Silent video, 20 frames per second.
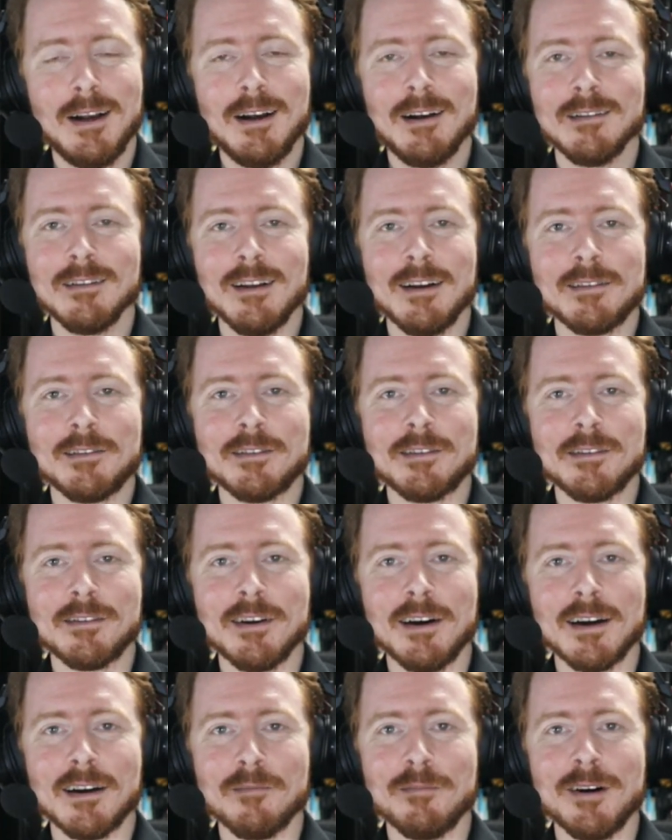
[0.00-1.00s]
Lots to
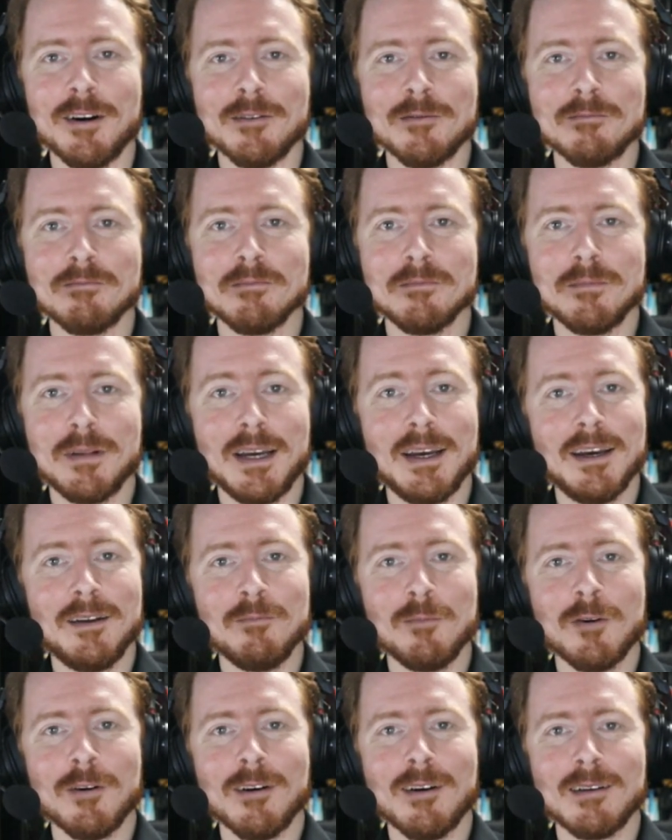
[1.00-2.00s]
talk about, and
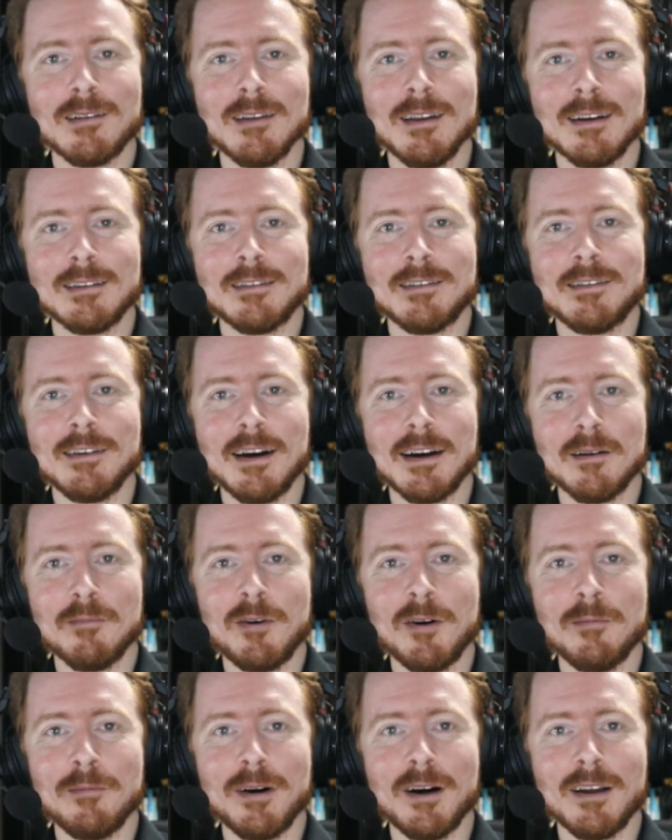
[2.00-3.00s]
more I'd like to talk
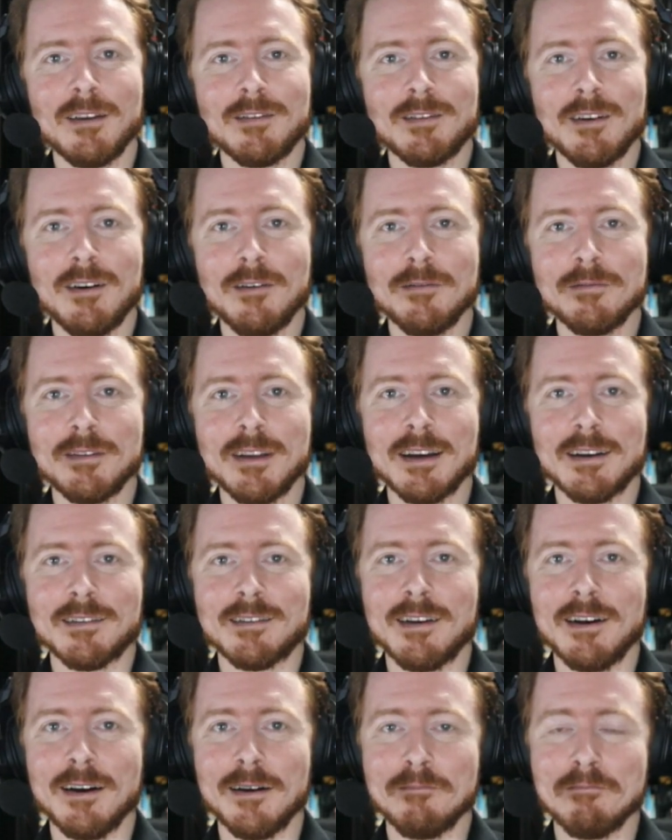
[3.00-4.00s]
about myself next
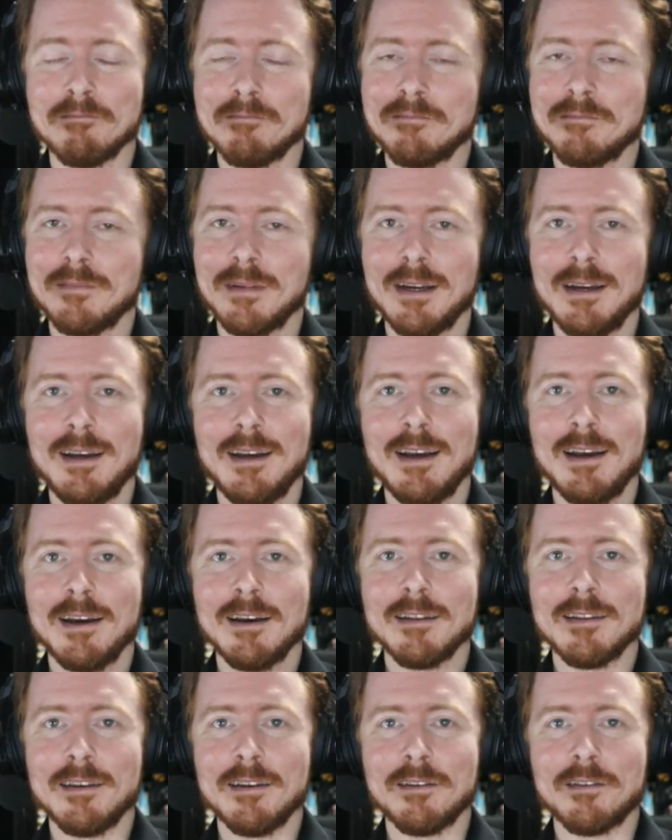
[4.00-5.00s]
time.
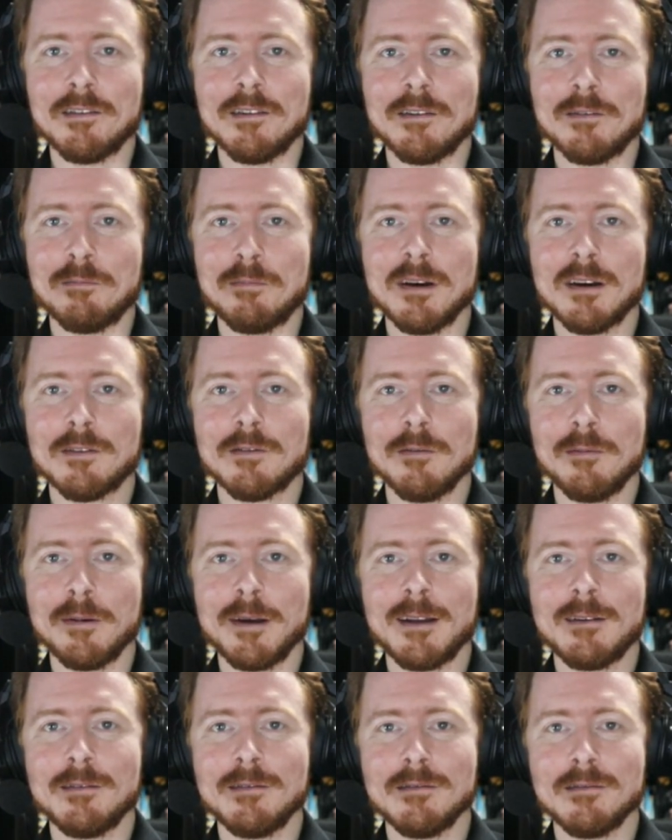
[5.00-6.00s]
This is Pixel
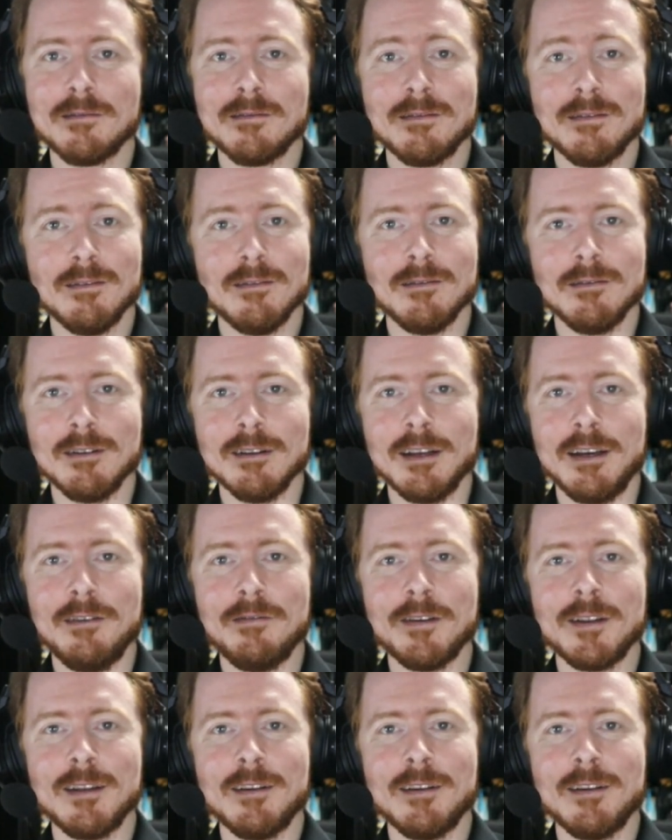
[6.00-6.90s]
Petant, leaving the